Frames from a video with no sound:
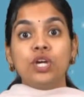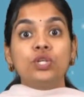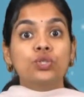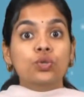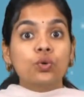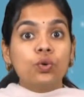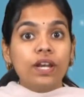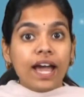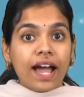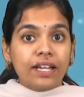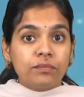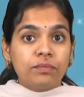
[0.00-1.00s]
School
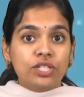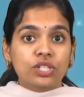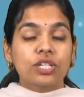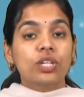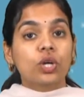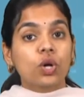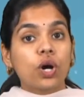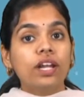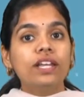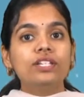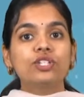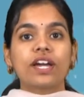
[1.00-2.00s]
admission,
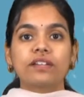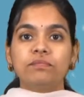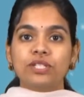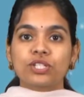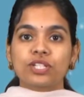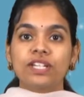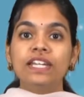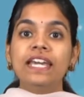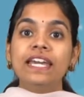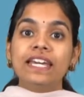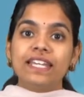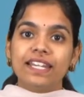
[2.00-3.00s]
college admission
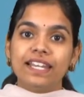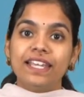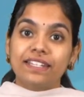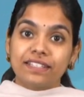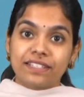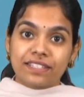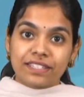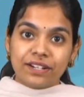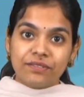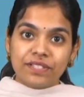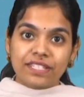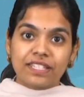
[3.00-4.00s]
related
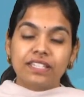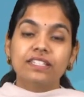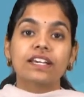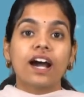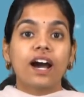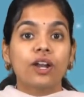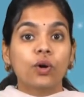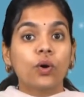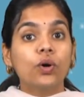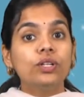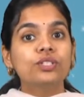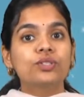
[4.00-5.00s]
services are
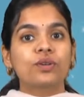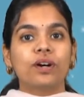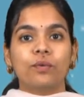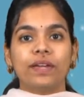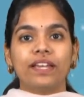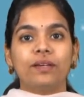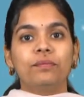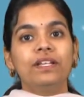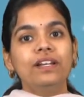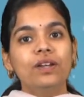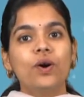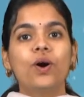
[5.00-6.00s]
also available
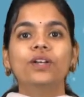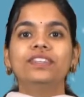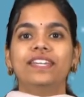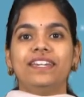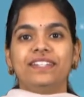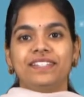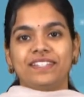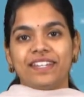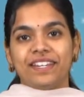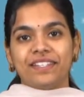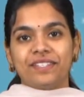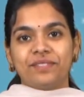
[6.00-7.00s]
on the
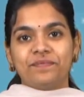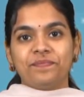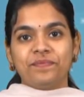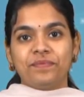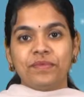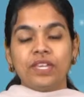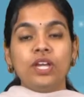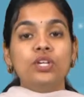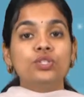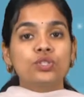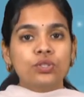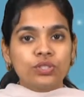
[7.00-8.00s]
internet.
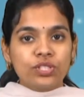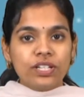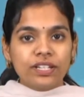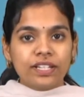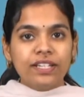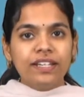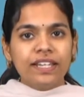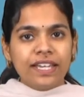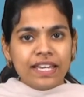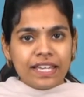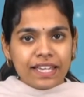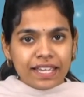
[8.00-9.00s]
So children,
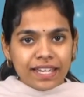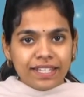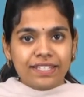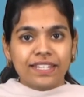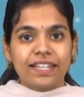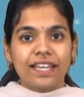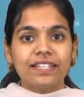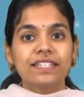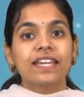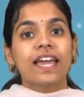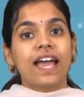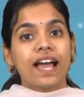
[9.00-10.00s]
internet
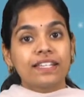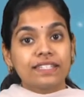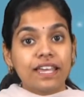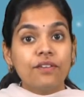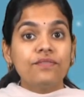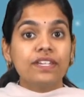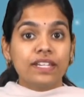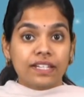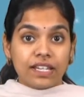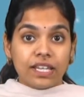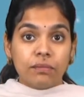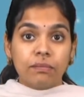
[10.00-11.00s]
has
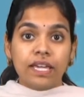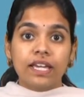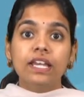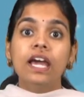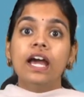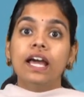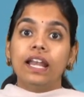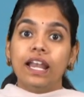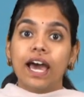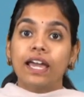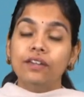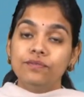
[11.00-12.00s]
definitely made
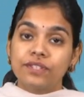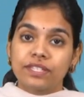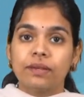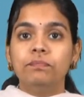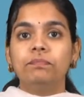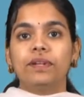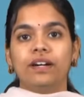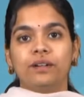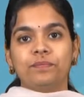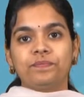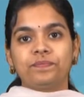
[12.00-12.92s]
life simpler.